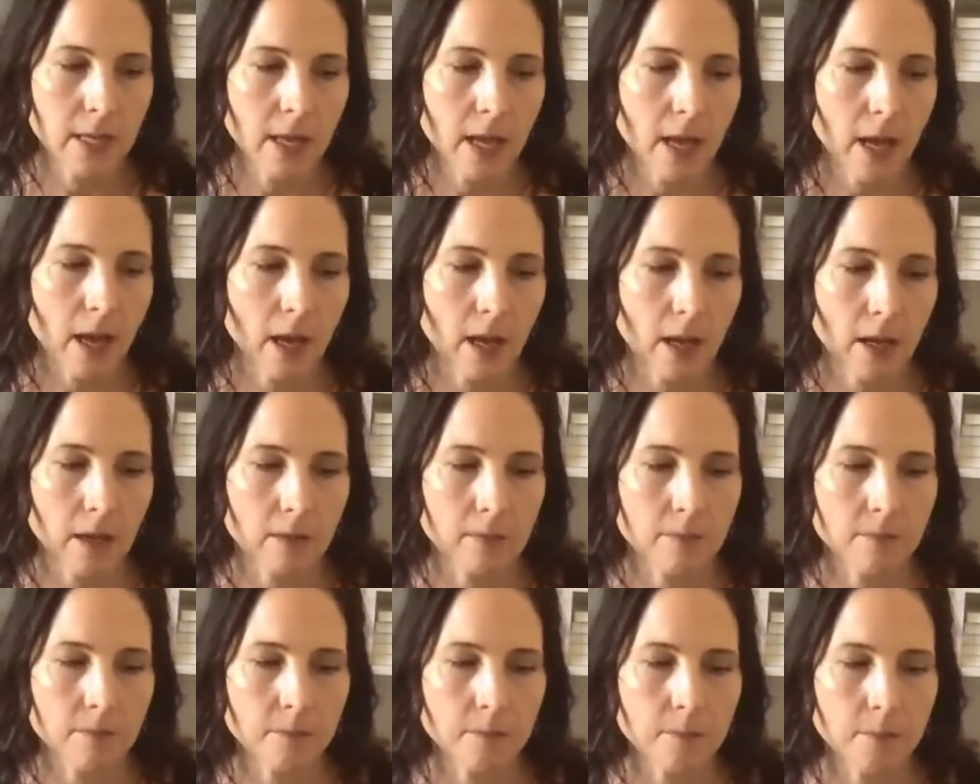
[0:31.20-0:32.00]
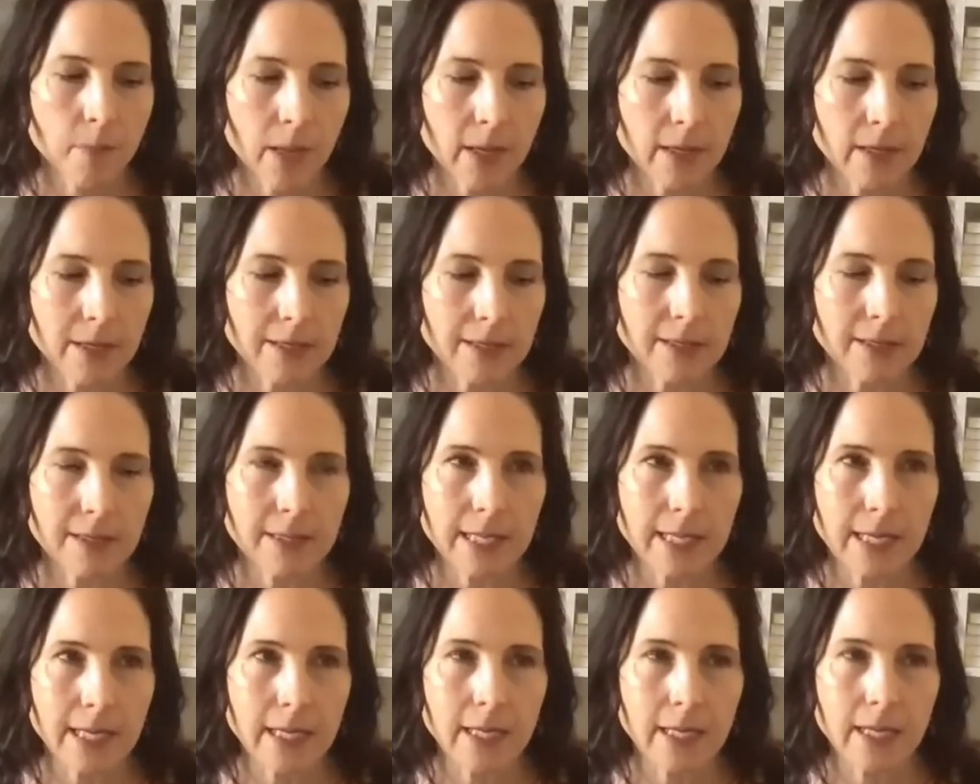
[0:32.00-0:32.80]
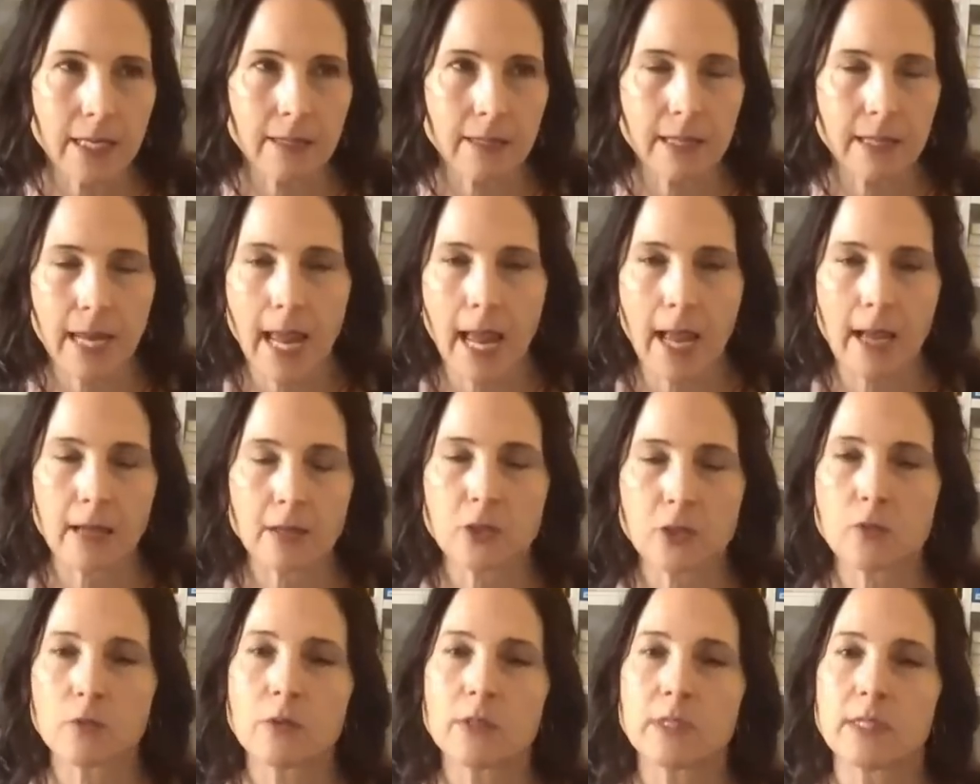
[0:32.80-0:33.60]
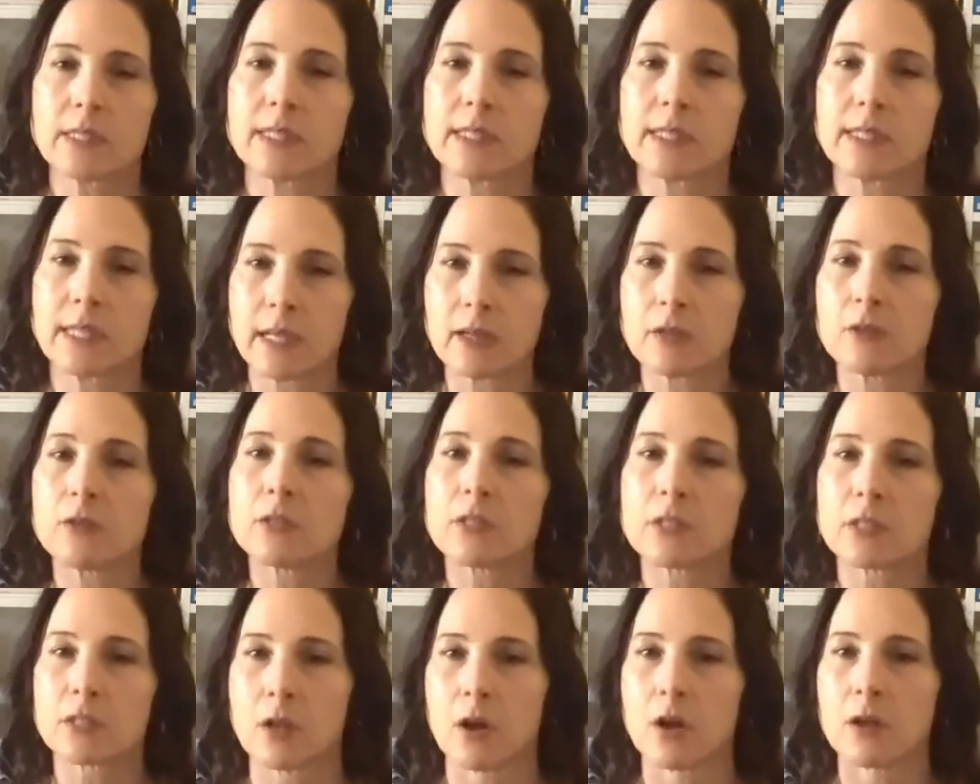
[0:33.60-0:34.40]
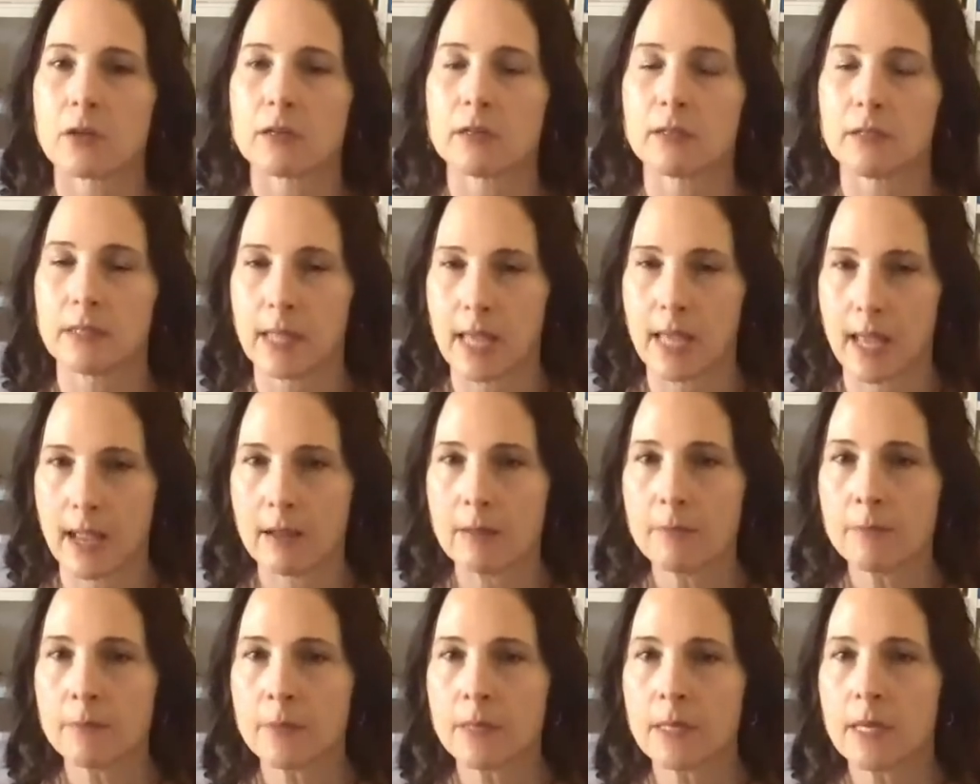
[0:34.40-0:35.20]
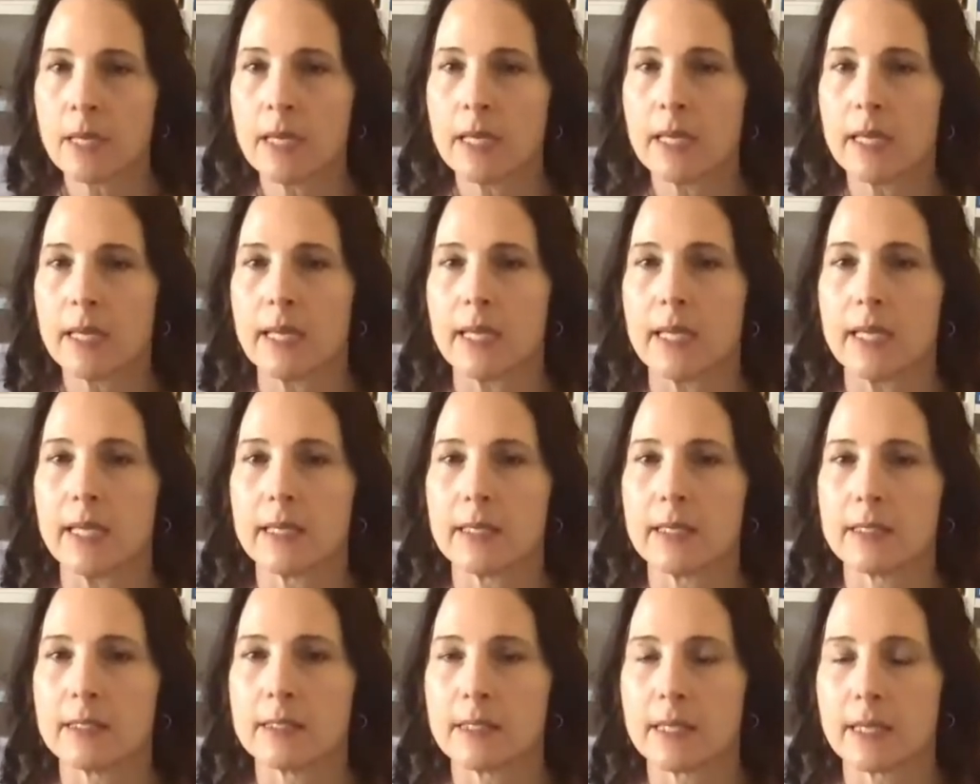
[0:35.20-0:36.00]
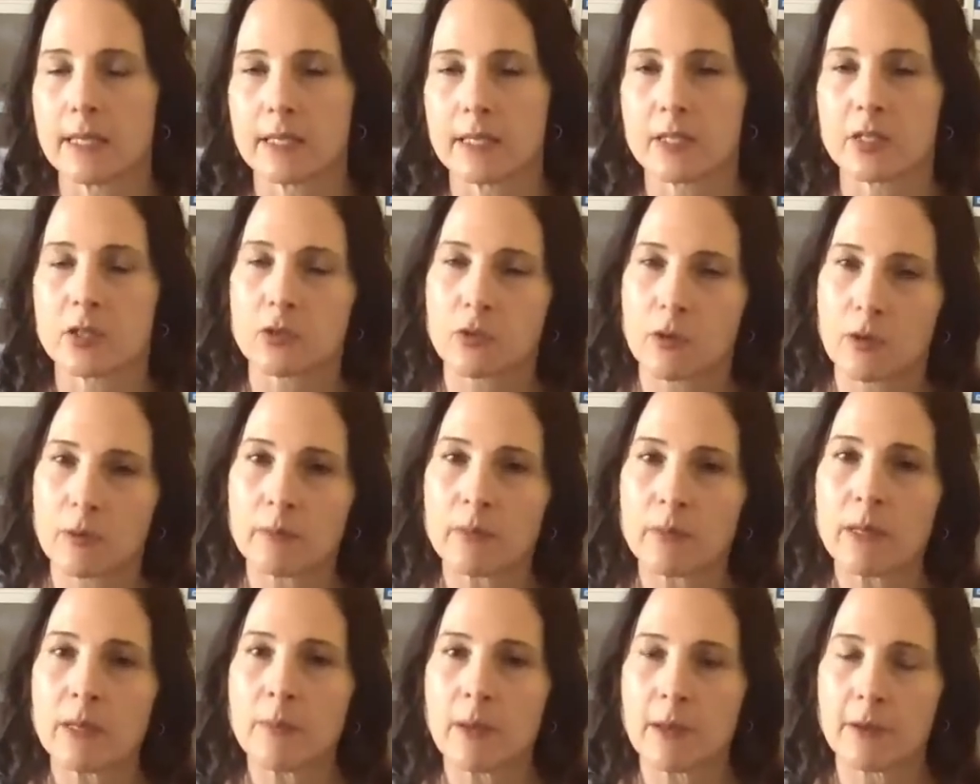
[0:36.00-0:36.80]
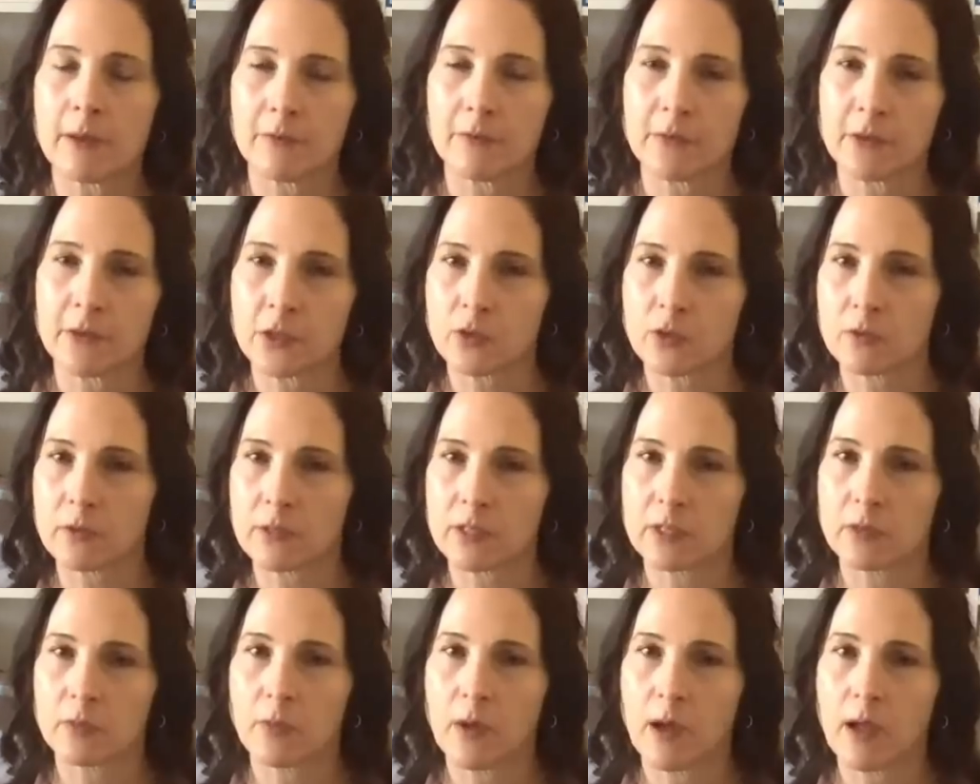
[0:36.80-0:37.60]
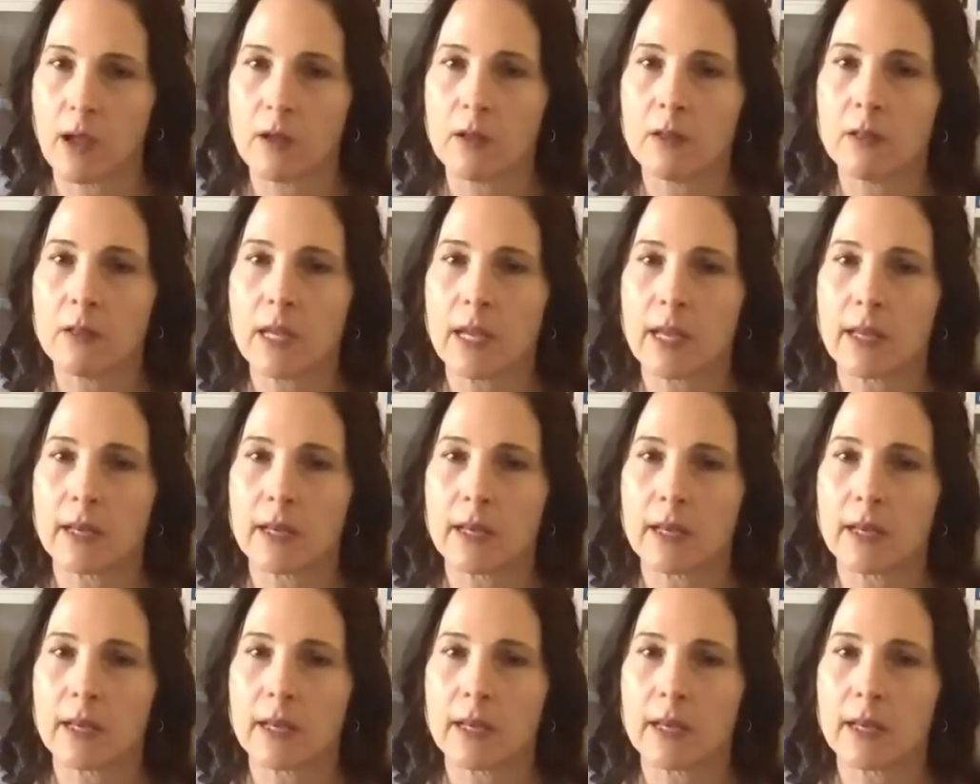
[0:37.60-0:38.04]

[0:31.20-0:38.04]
But the actual single sauna lamp is extremely beneficial as well.